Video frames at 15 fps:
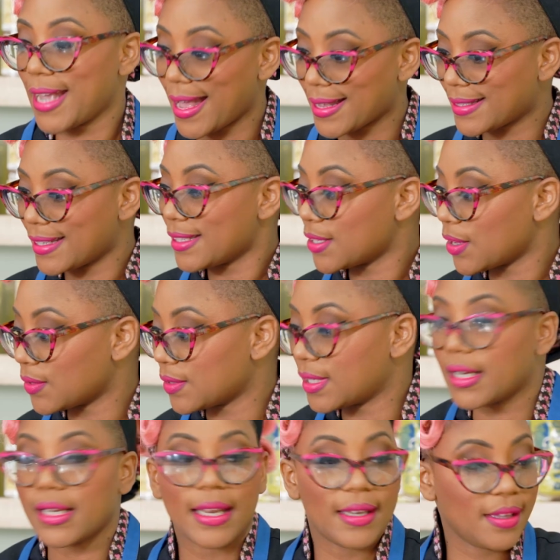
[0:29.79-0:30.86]
Yes, it sounds
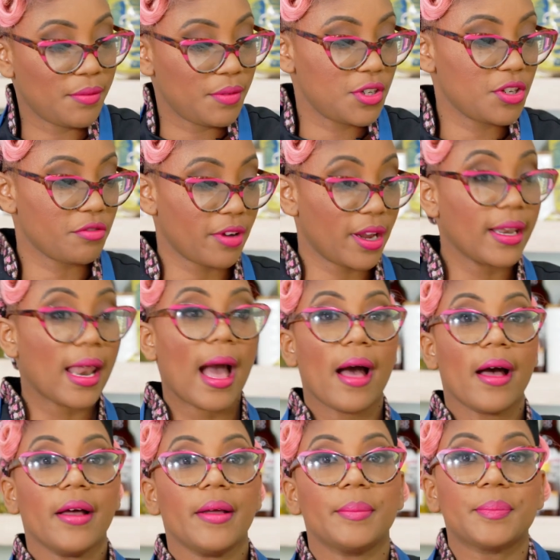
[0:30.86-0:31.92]
good. I think we should write
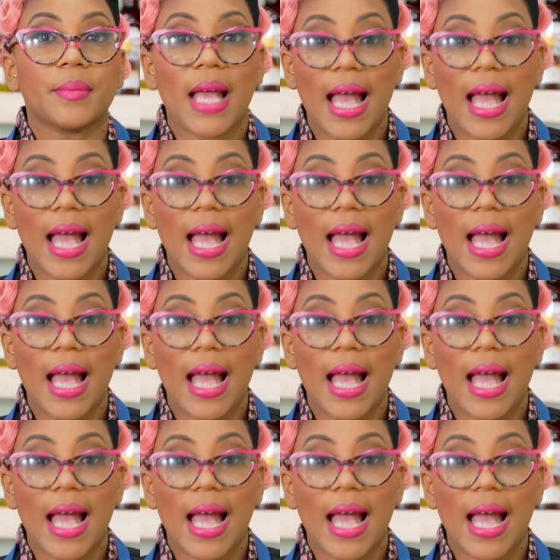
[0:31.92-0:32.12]
that up.